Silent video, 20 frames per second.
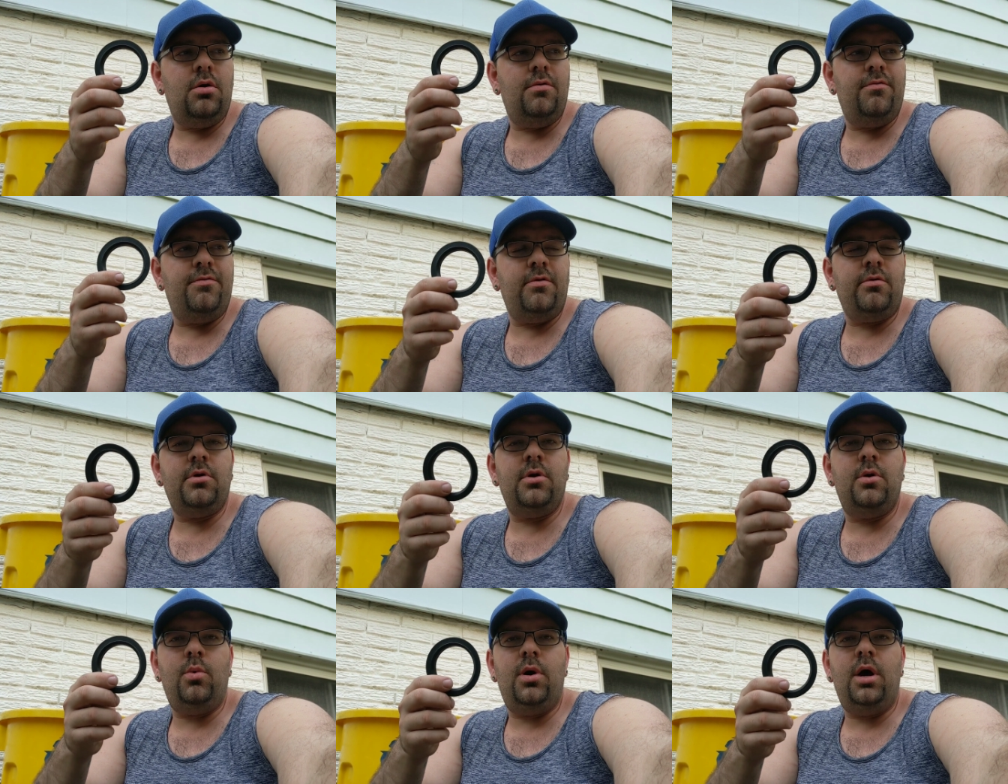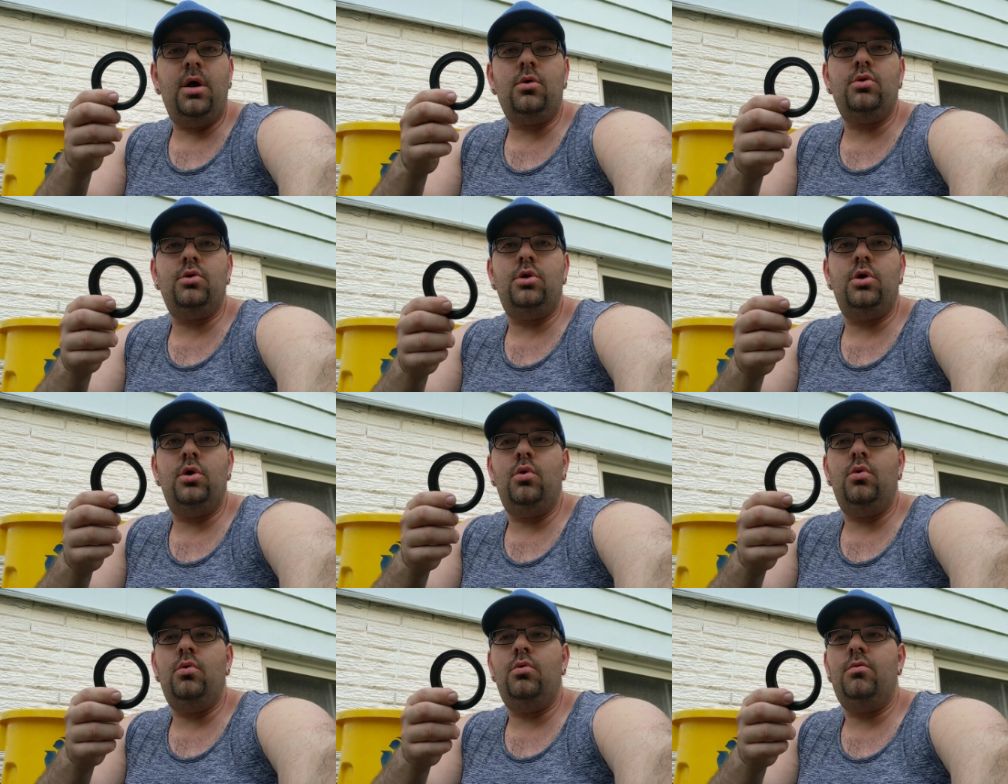are very well
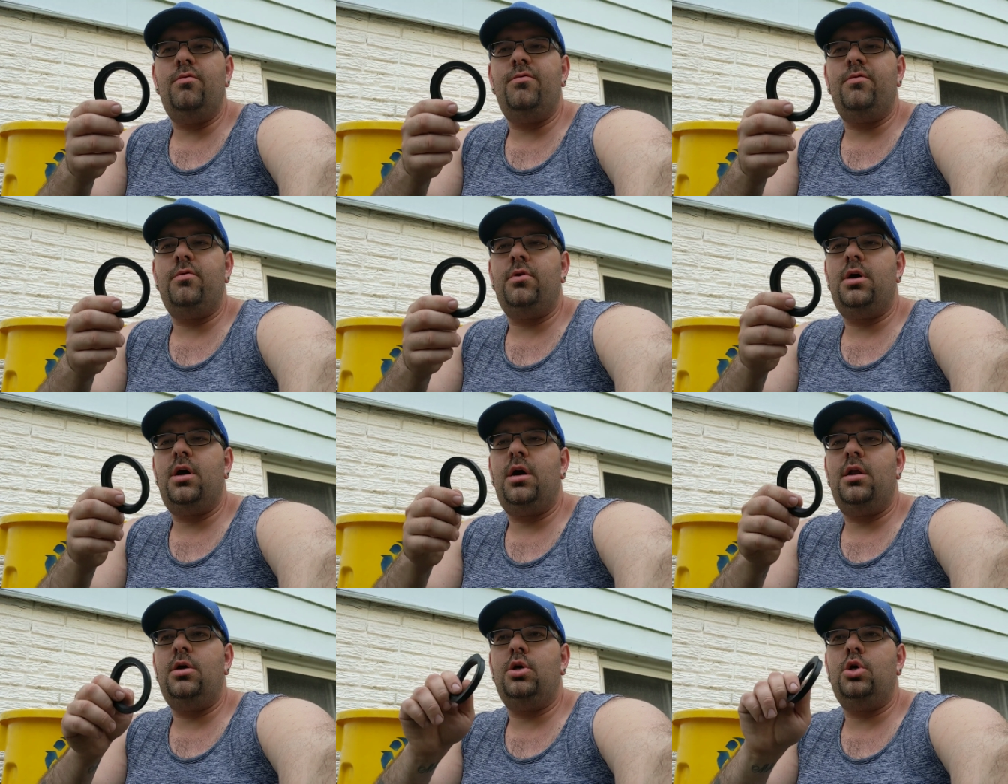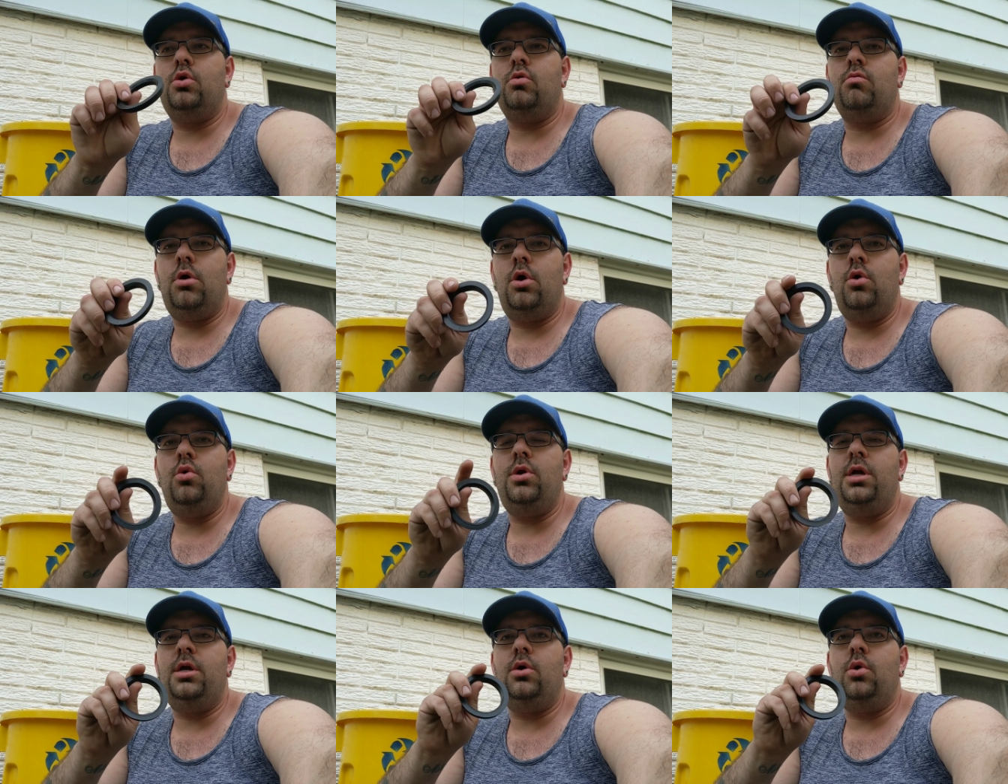known for kind of
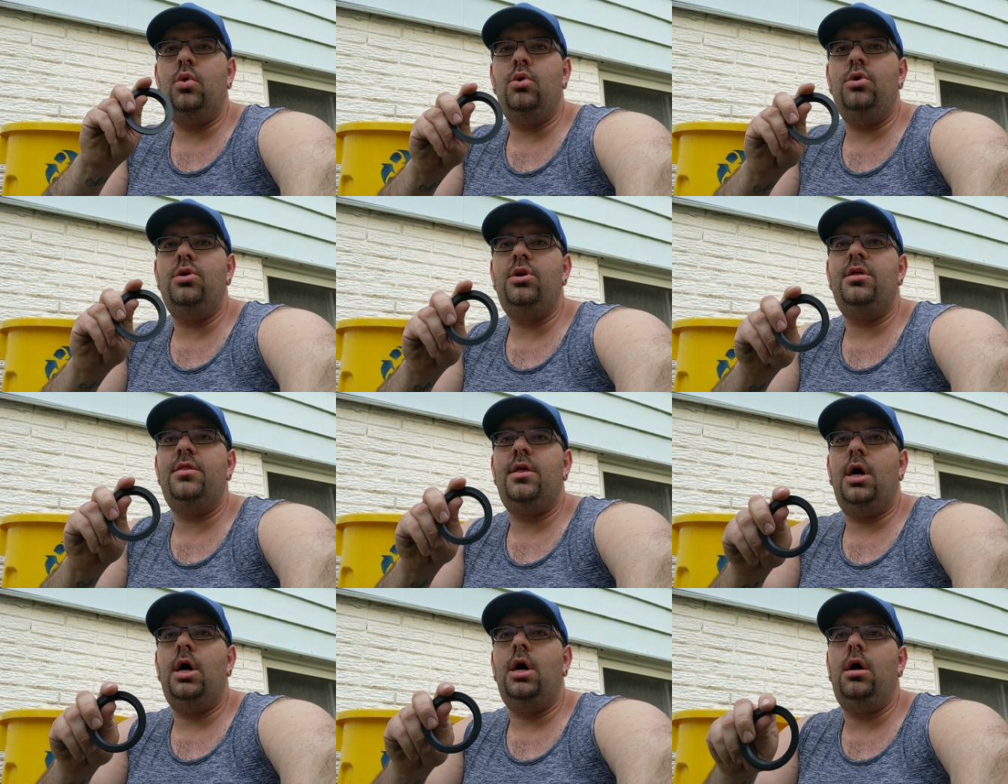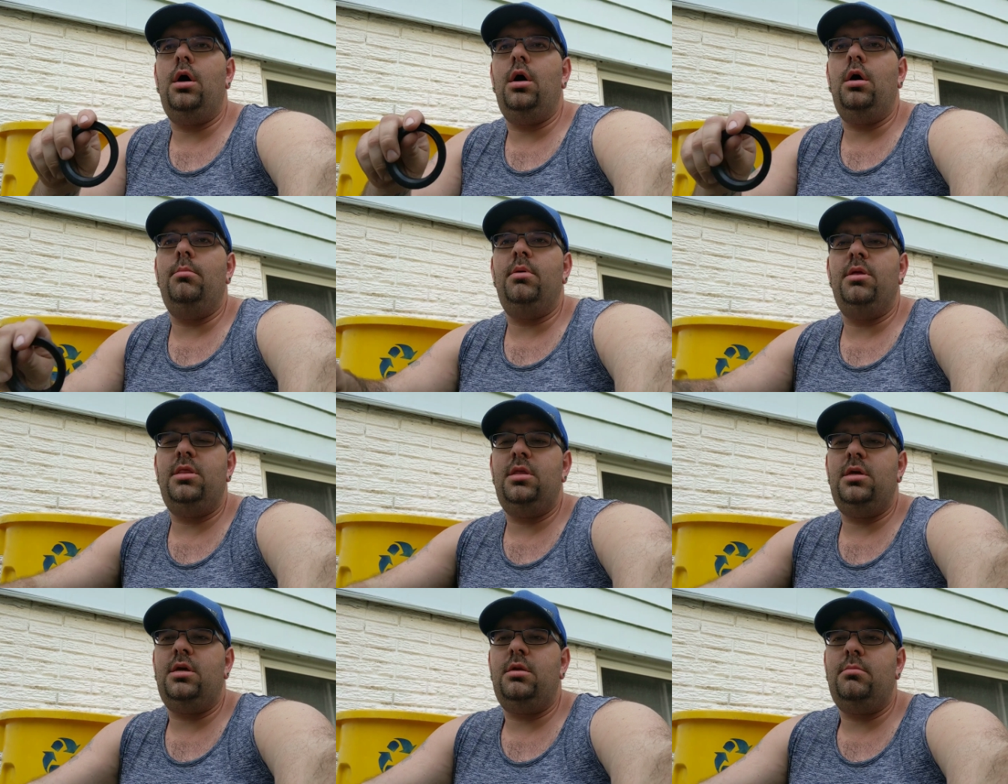corroding onto the
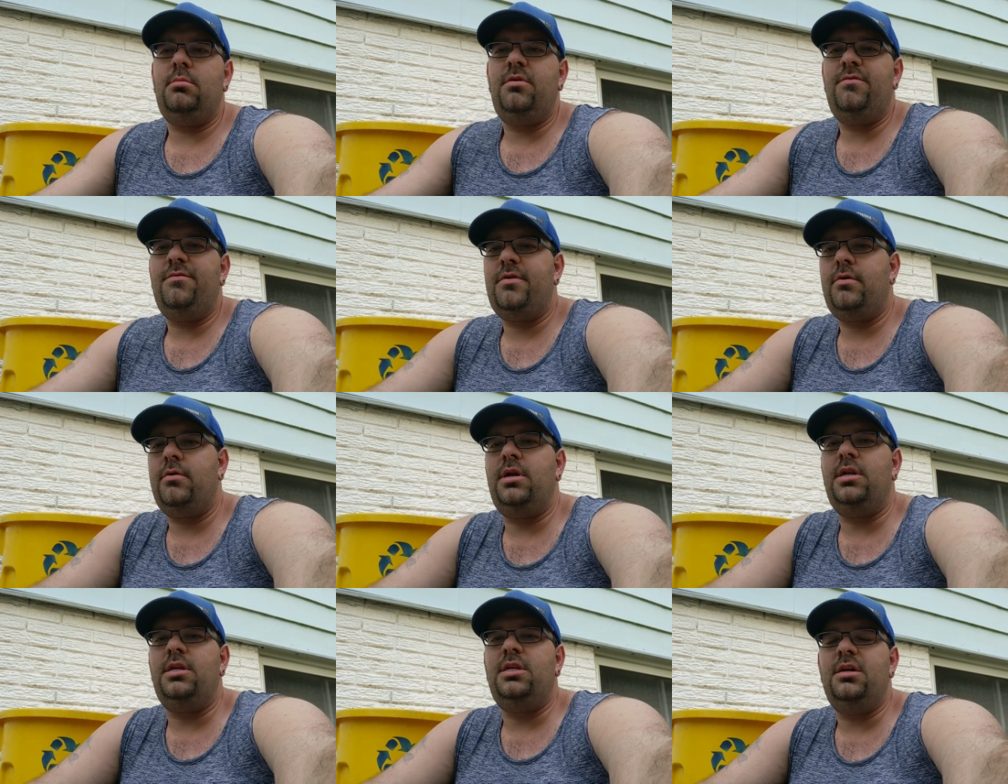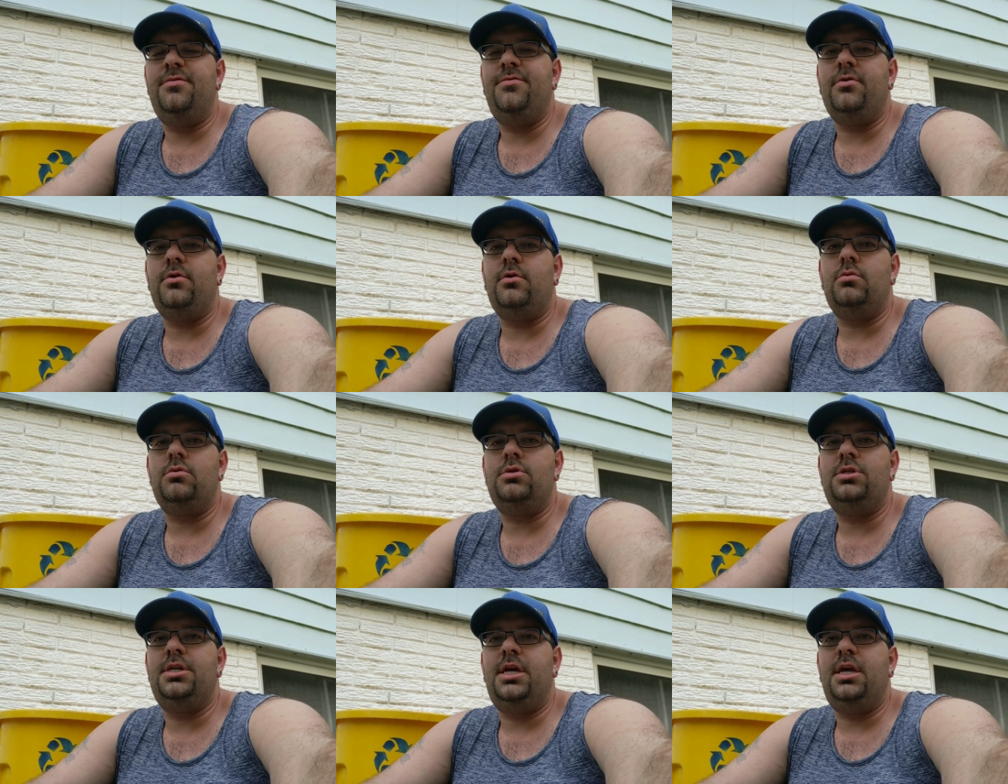hub, and they can be very
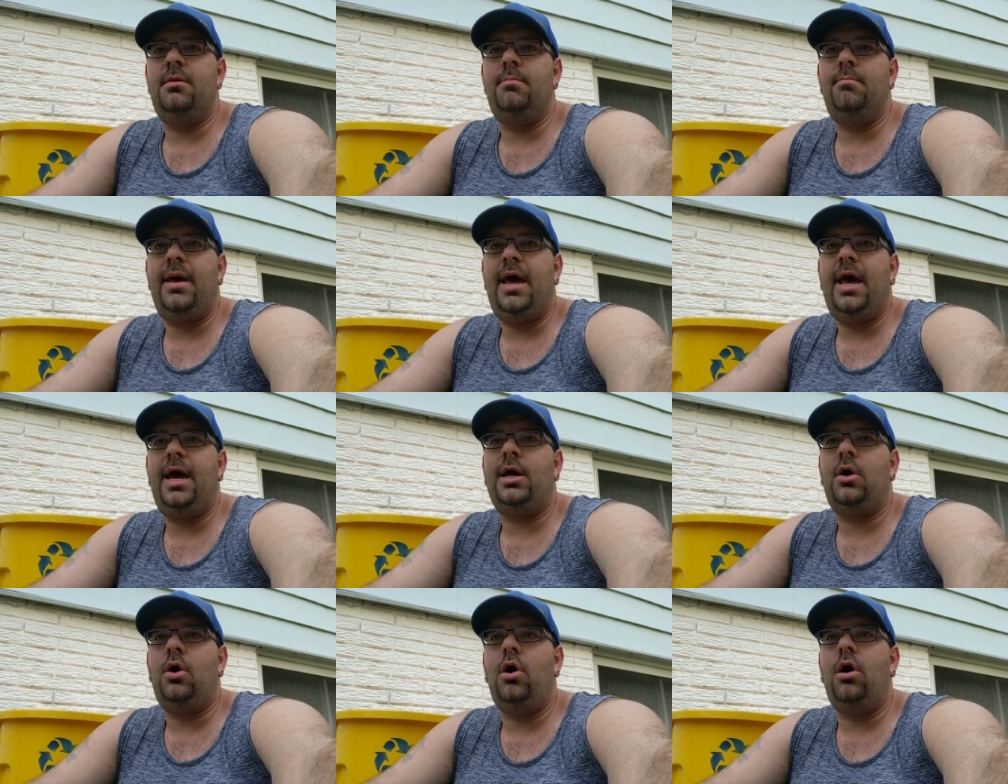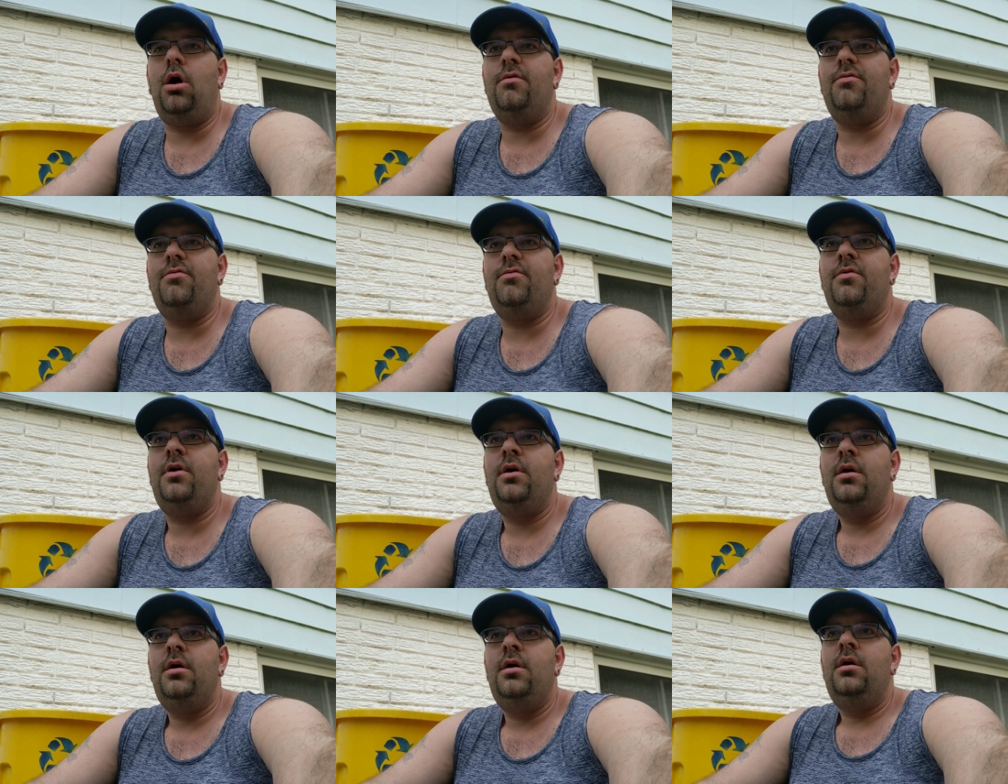difficult to get back
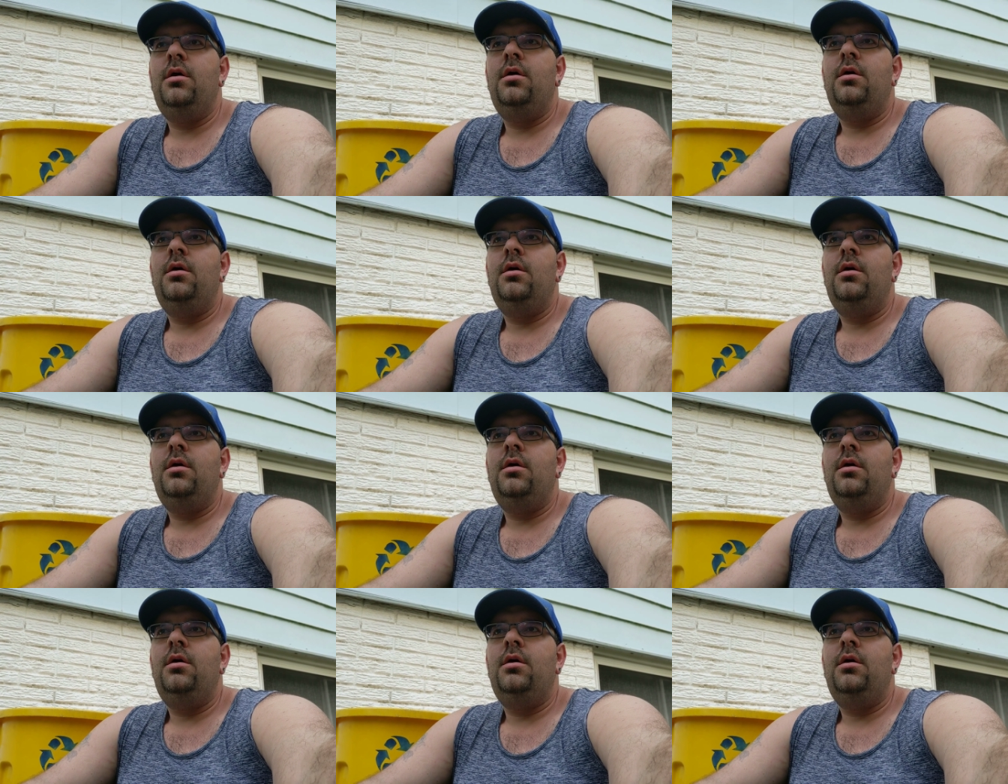off.